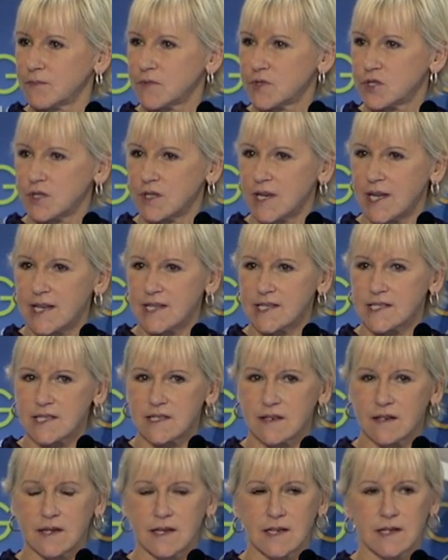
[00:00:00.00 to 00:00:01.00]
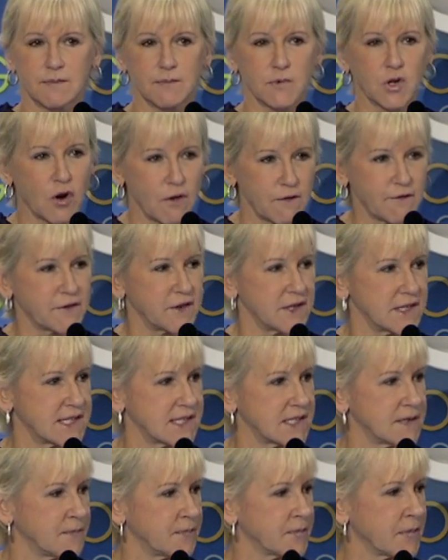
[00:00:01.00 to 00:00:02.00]
today's
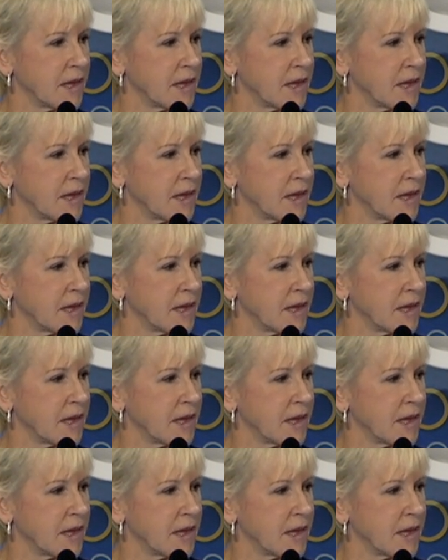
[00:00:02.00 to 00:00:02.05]
conference.